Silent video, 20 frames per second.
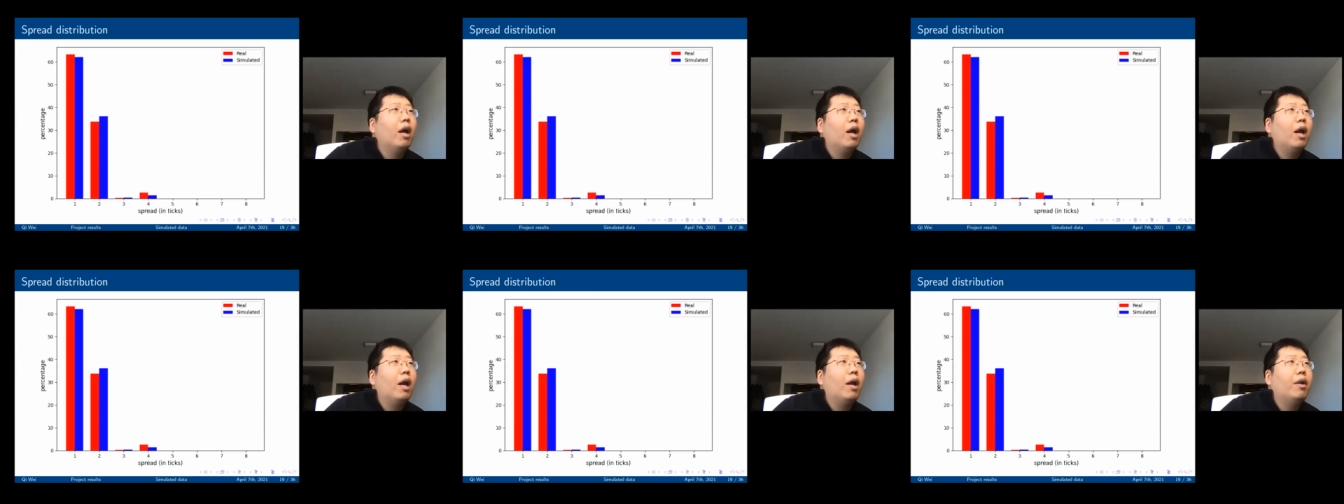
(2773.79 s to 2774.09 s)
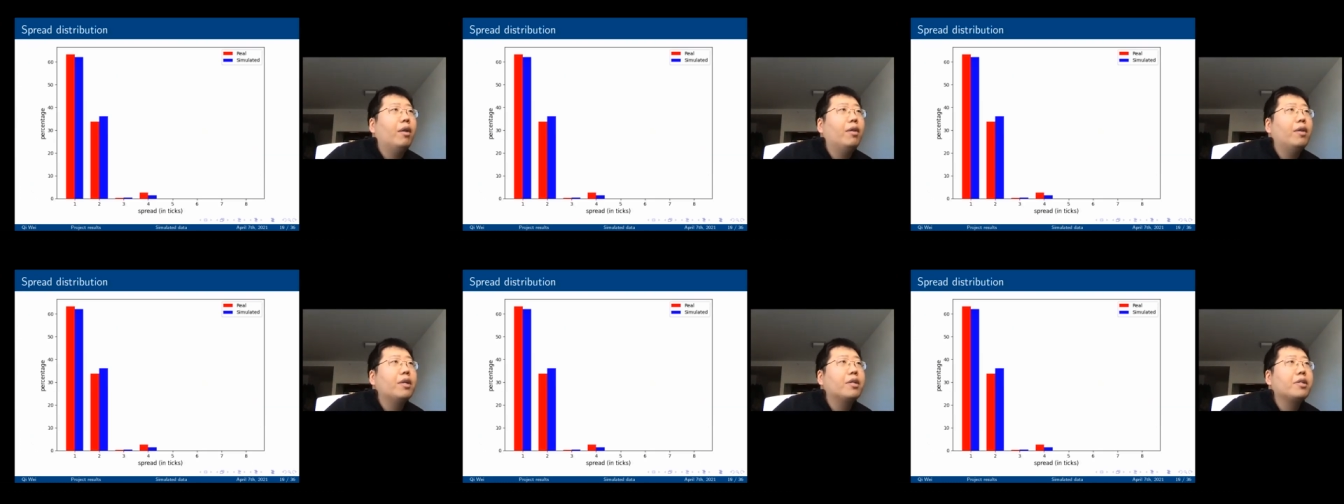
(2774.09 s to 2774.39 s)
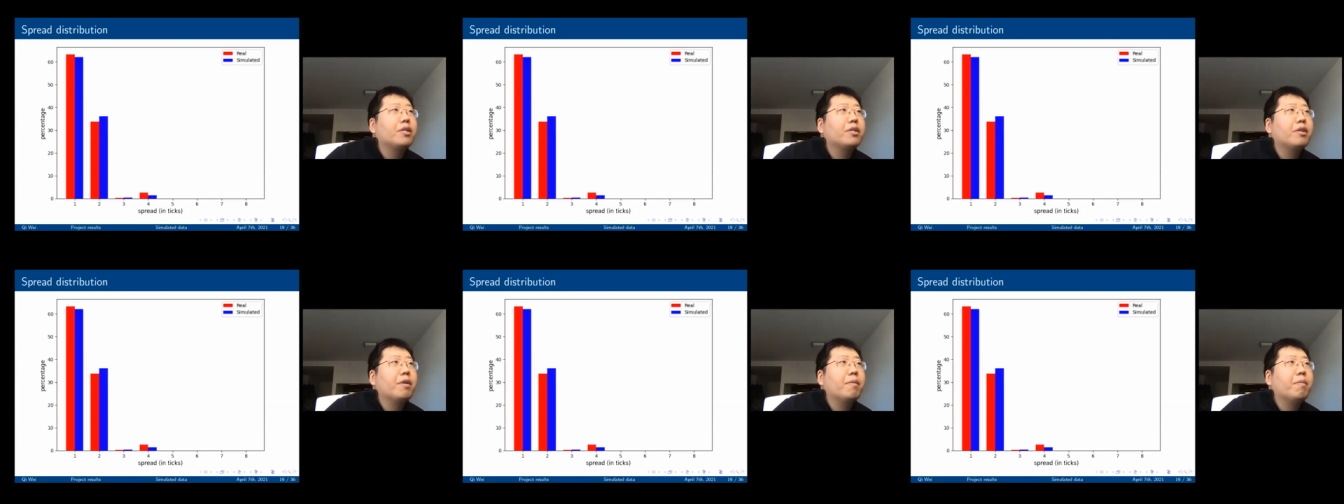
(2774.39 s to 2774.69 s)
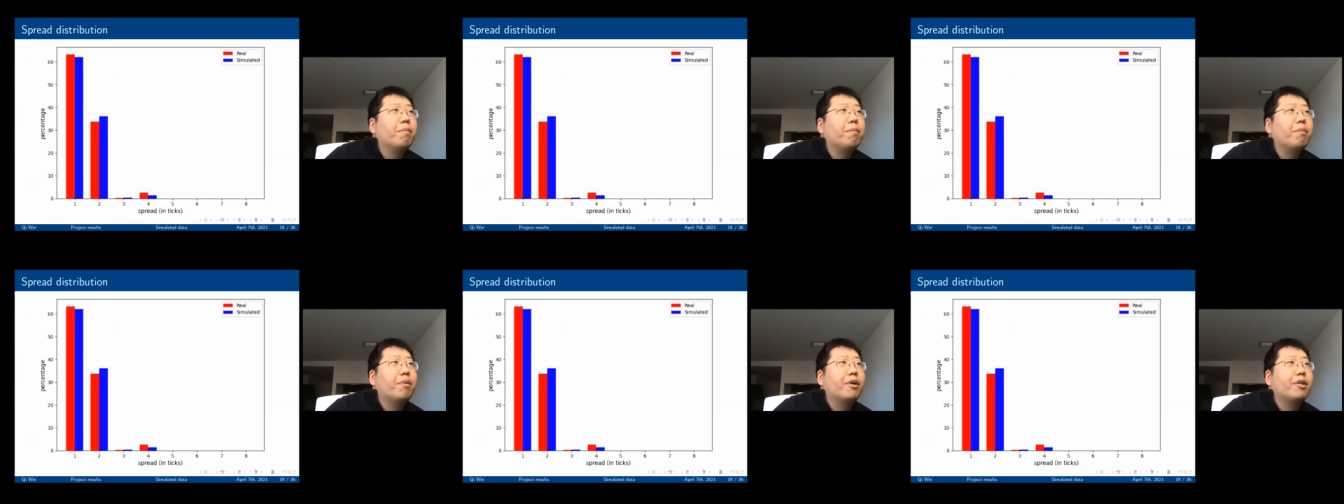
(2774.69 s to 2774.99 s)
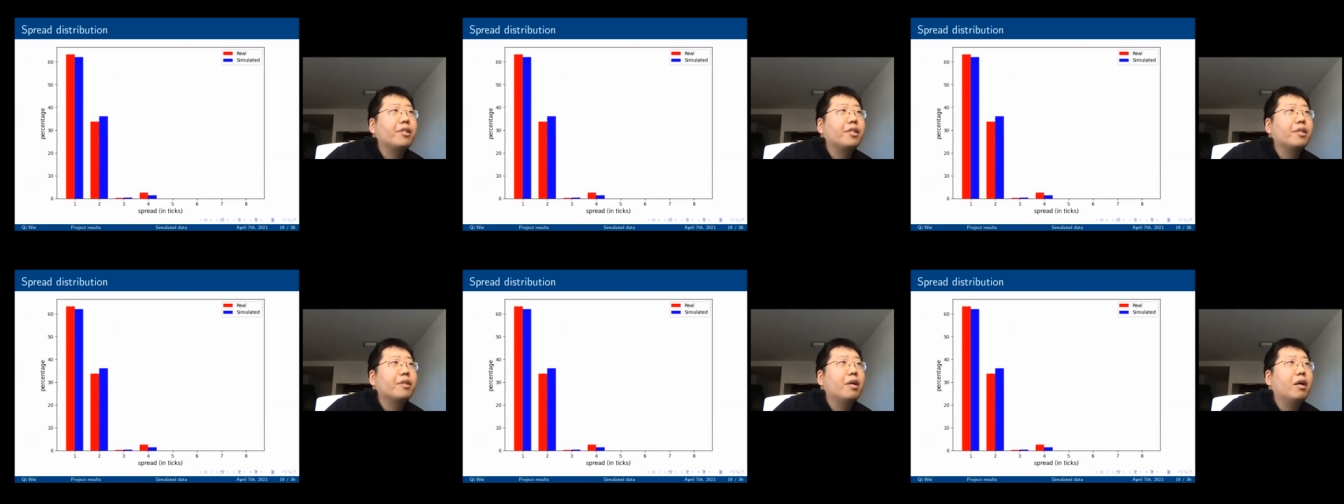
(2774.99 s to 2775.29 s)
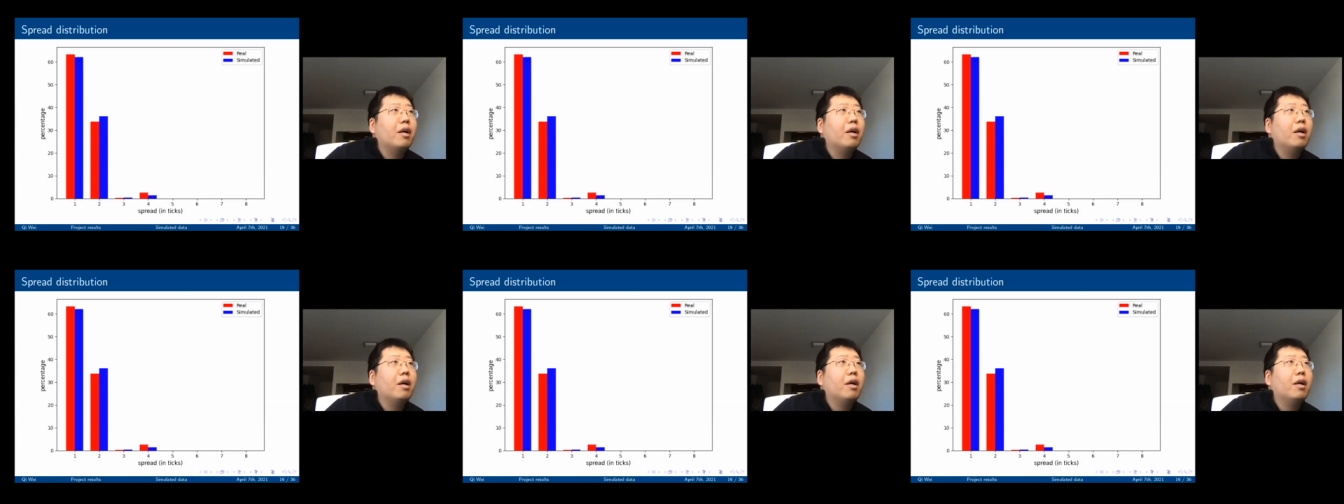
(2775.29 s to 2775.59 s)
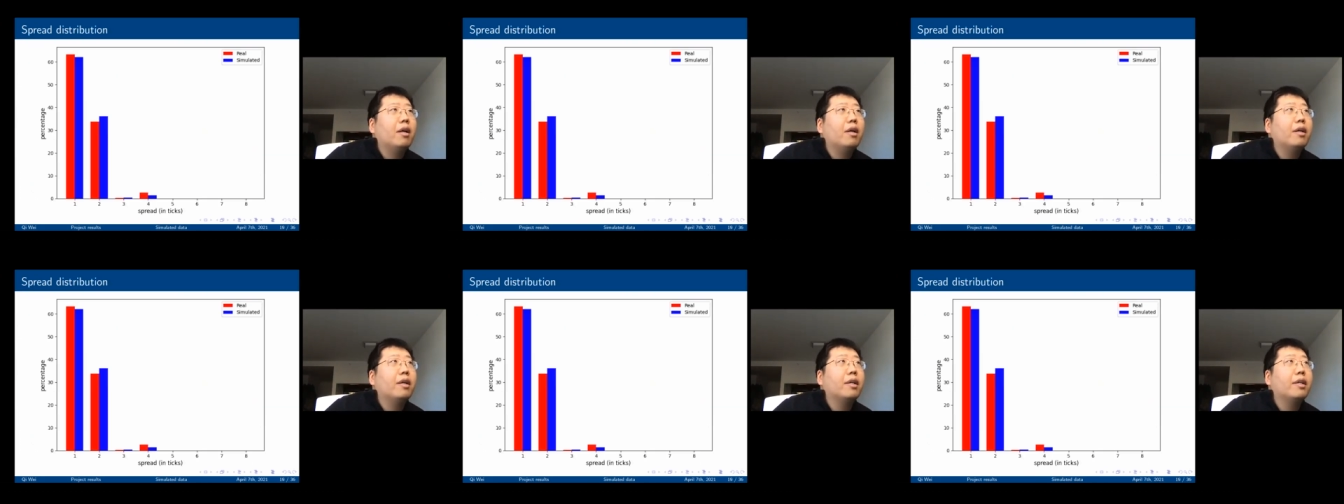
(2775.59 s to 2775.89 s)
And this is
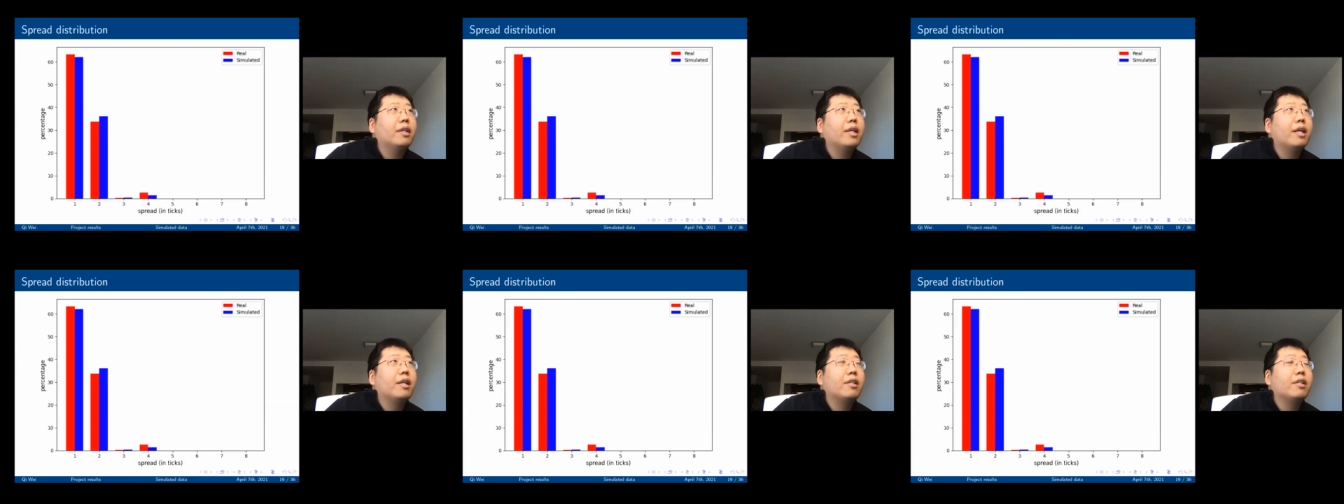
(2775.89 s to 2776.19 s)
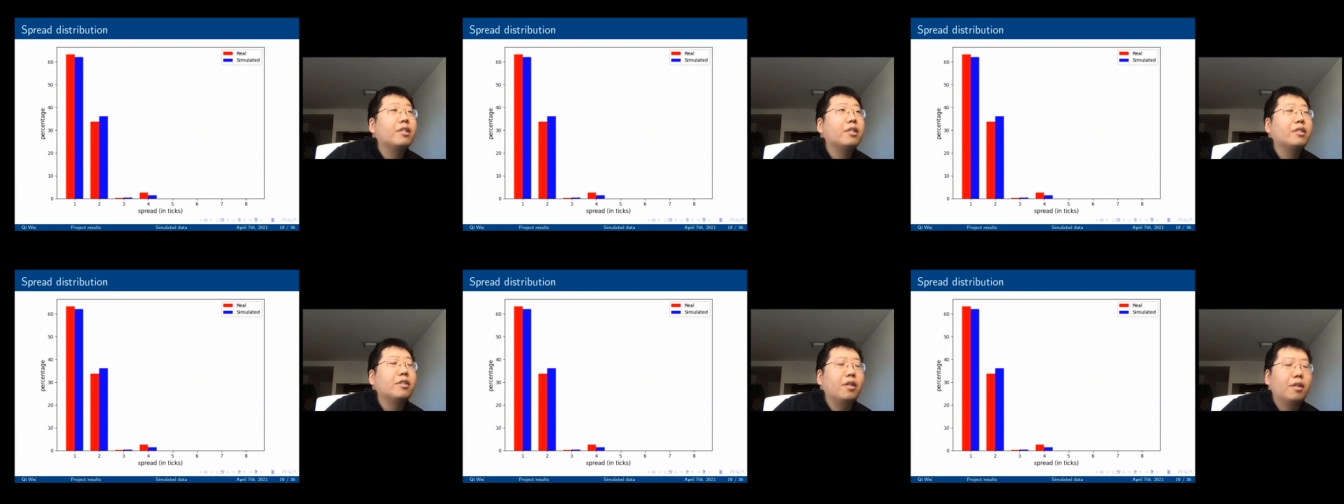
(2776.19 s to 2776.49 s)
this is